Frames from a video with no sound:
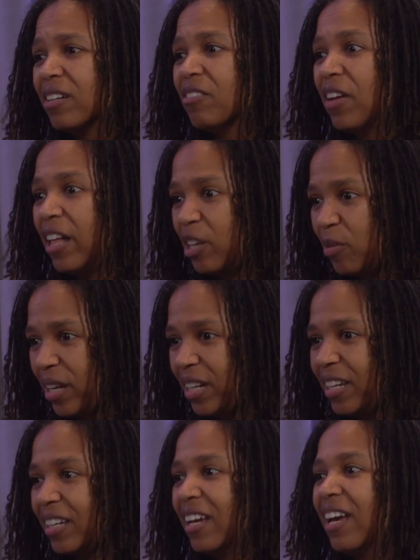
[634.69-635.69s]

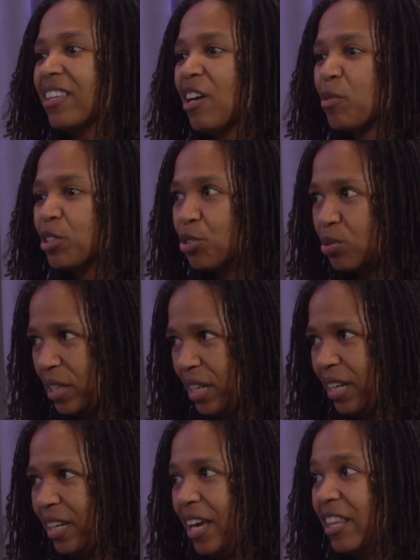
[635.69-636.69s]
evaluating and that we're
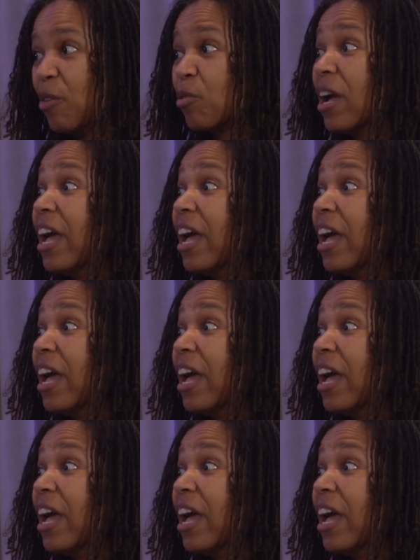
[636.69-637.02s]
treating and that we're